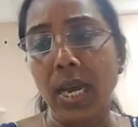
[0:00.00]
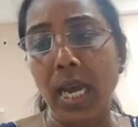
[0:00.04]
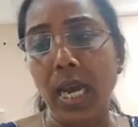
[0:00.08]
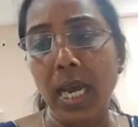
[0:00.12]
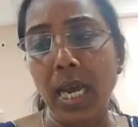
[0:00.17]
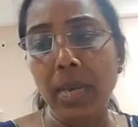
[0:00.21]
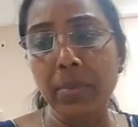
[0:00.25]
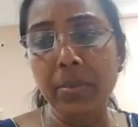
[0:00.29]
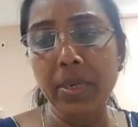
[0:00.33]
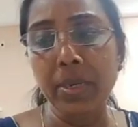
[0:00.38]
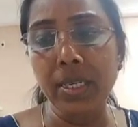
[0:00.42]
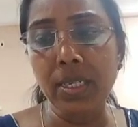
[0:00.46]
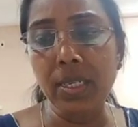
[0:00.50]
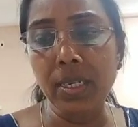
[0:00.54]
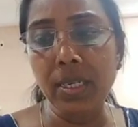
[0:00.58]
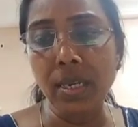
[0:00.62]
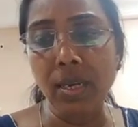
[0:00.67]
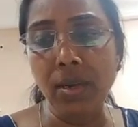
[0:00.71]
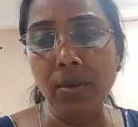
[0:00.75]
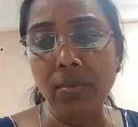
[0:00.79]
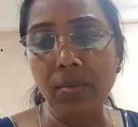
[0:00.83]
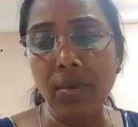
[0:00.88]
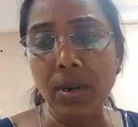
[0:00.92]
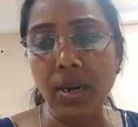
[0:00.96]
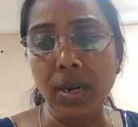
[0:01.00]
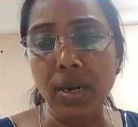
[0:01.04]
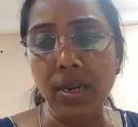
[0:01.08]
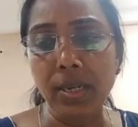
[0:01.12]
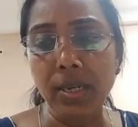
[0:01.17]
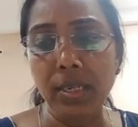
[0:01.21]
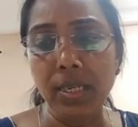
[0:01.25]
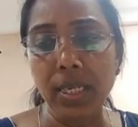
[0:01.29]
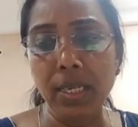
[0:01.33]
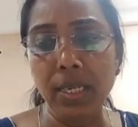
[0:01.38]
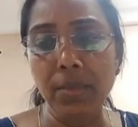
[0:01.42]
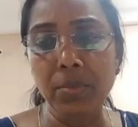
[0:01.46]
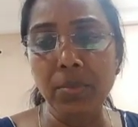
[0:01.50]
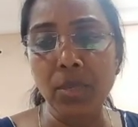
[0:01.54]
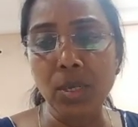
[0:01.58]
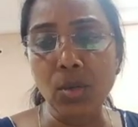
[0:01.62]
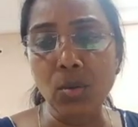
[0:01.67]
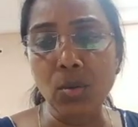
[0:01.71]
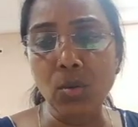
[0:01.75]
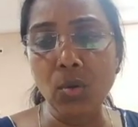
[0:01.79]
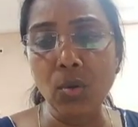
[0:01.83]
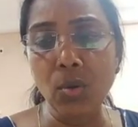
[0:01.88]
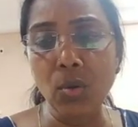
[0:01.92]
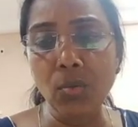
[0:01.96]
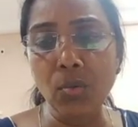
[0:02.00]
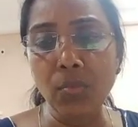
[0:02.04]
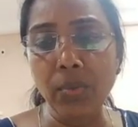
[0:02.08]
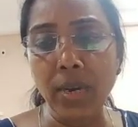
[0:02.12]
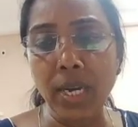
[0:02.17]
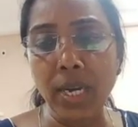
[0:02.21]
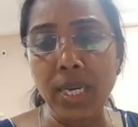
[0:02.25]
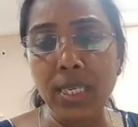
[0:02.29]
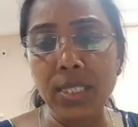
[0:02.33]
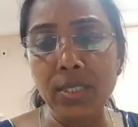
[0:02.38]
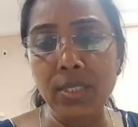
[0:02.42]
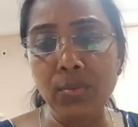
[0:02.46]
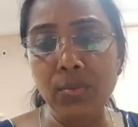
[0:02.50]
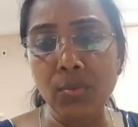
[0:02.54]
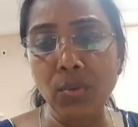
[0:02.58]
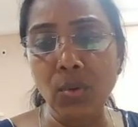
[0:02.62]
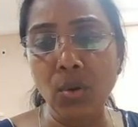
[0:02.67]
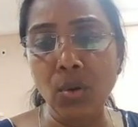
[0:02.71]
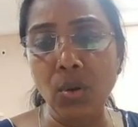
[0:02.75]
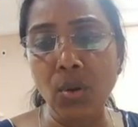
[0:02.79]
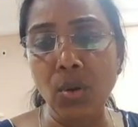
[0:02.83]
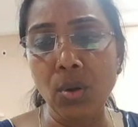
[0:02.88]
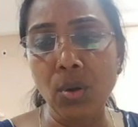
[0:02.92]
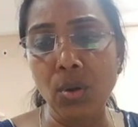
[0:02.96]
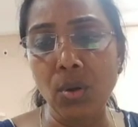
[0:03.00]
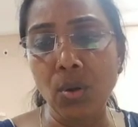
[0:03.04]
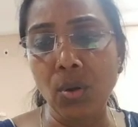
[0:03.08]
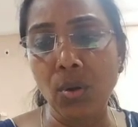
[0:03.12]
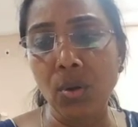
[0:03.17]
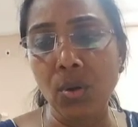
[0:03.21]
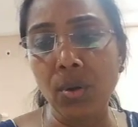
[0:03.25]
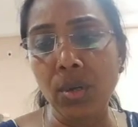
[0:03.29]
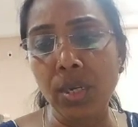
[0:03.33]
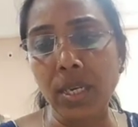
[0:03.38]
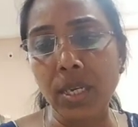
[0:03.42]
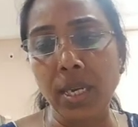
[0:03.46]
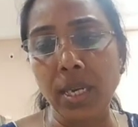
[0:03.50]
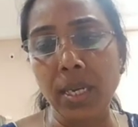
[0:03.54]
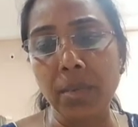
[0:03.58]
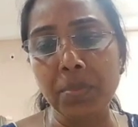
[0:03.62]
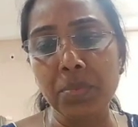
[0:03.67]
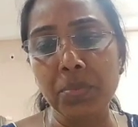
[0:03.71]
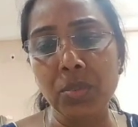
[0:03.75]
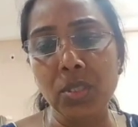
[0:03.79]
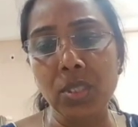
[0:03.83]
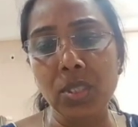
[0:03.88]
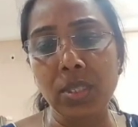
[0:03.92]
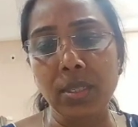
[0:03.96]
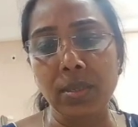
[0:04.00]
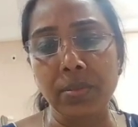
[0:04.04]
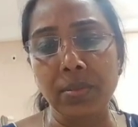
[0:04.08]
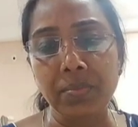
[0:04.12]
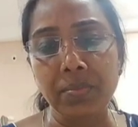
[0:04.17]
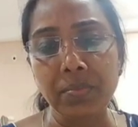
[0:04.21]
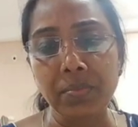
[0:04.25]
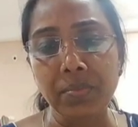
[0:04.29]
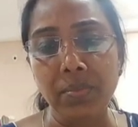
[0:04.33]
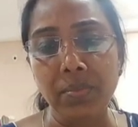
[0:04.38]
arbitral award if the court finds fraud or corruption.